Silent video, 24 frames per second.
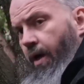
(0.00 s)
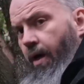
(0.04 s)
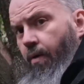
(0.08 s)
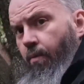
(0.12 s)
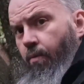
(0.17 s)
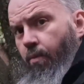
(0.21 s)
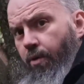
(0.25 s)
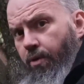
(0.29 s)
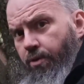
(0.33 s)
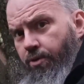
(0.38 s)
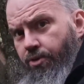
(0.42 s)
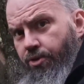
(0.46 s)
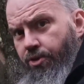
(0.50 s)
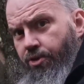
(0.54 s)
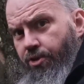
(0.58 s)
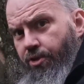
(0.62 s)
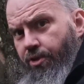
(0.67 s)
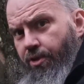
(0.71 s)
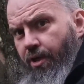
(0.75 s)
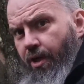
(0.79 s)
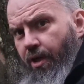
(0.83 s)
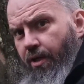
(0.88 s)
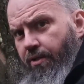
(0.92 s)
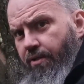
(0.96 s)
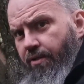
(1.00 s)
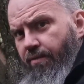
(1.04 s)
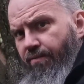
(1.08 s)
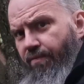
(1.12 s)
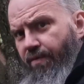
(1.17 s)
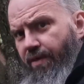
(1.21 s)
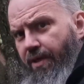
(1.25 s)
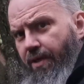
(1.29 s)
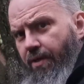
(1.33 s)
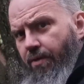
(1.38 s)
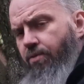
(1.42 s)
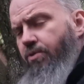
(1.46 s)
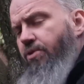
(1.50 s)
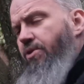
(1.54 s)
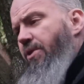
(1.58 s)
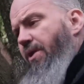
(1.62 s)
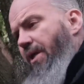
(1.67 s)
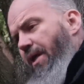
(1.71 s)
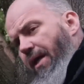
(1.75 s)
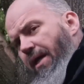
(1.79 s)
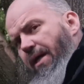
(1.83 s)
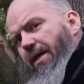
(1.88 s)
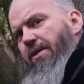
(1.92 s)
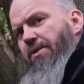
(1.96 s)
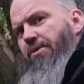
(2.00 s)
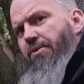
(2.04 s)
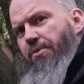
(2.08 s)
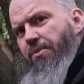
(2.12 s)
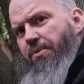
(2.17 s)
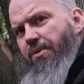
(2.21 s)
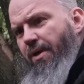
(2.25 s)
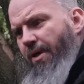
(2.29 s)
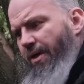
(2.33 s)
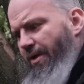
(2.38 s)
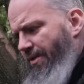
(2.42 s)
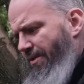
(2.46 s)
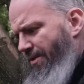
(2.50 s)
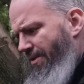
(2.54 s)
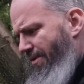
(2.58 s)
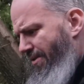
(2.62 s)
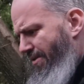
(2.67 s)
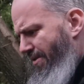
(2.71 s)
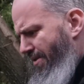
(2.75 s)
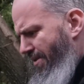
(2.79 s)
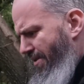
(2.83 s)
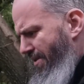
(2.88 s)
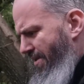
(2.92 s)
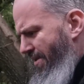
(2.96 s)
I watch gardening videos, and I do gardening.